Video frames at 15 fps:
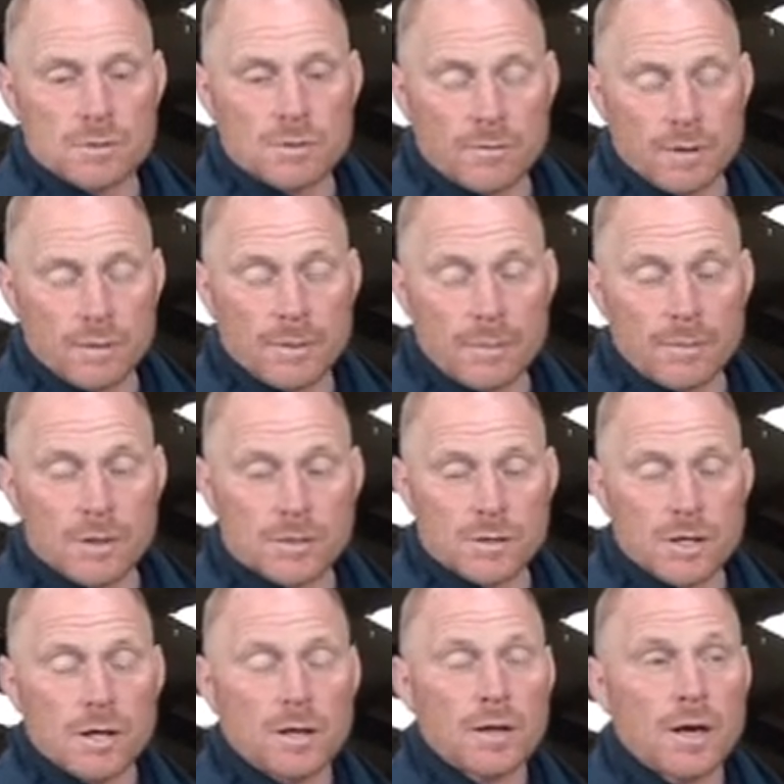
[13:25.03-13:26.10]
it's not a very big bunch,
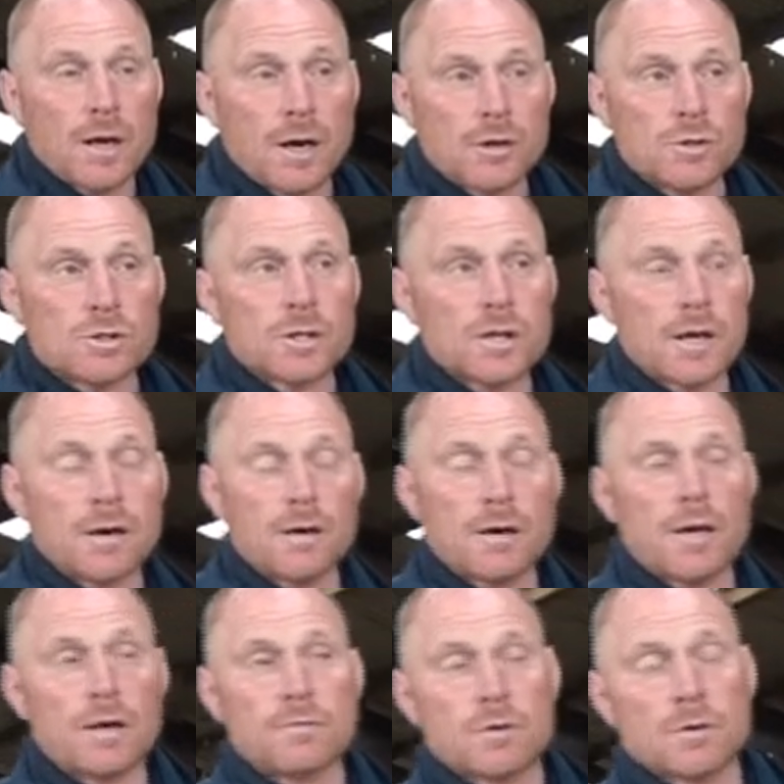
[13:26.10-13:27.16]
they're housed
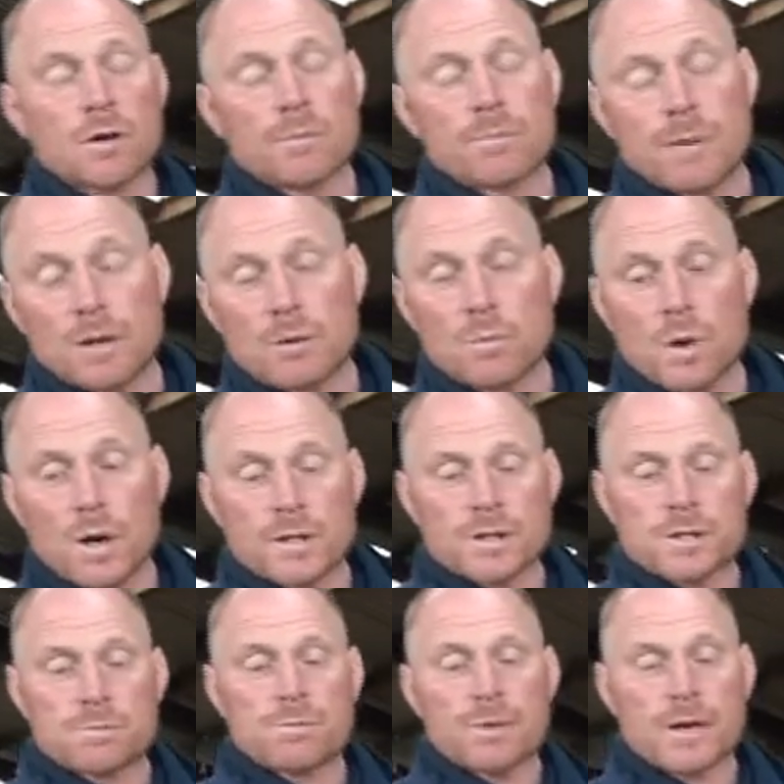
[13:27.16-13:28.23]
together, and if you've got a big
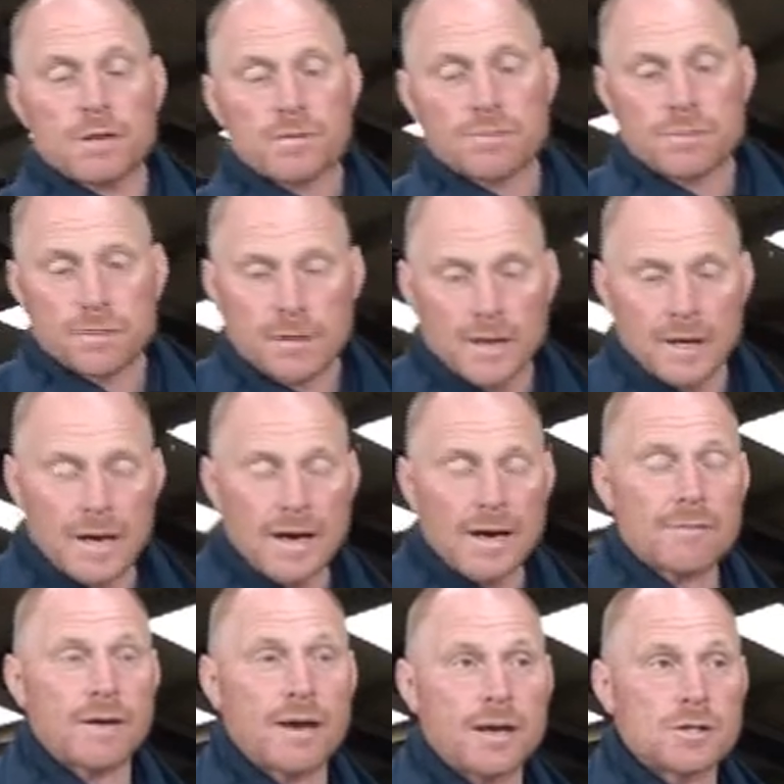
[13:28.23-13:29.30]
wide spread of
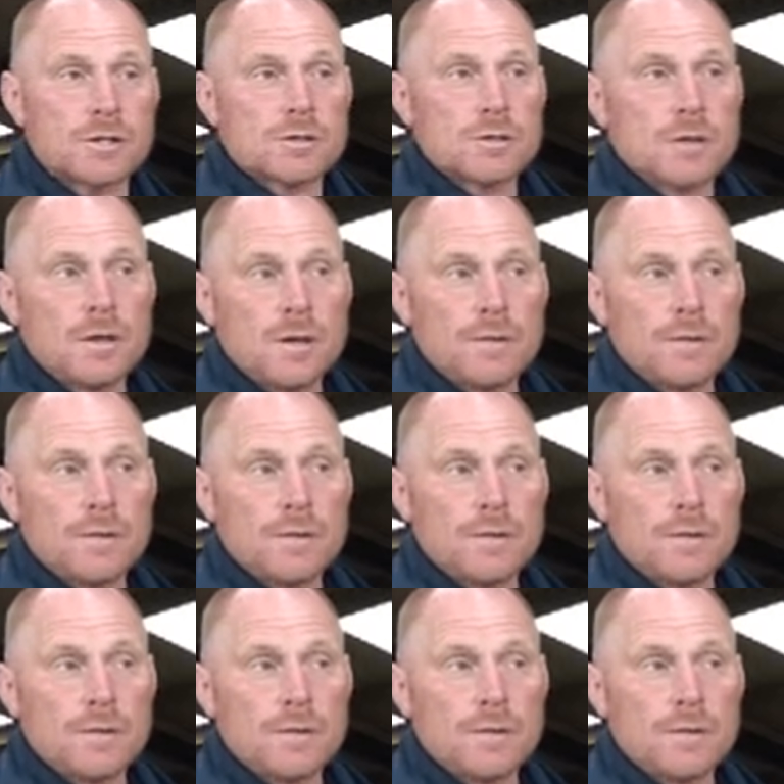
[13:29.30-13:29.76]
calf age,